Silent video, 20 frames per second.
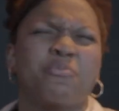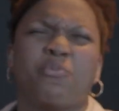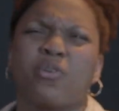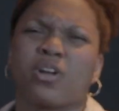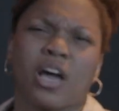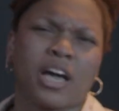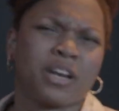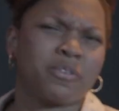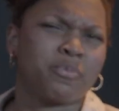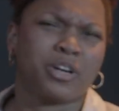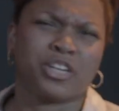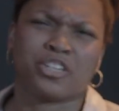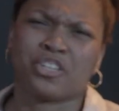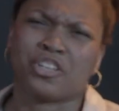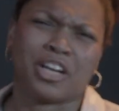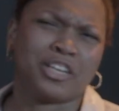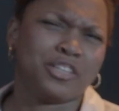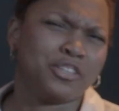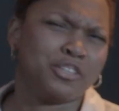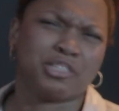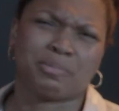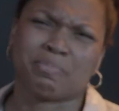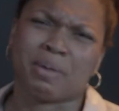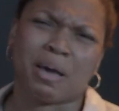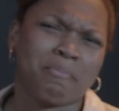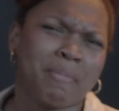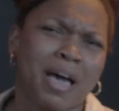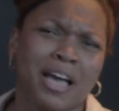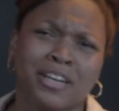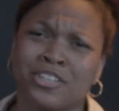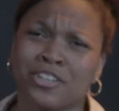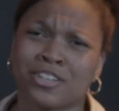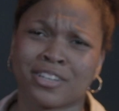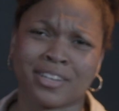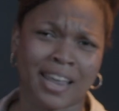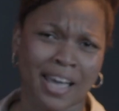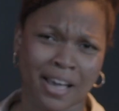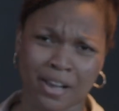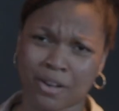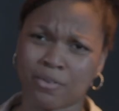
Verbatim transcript: I'd wished I'd used my magic now.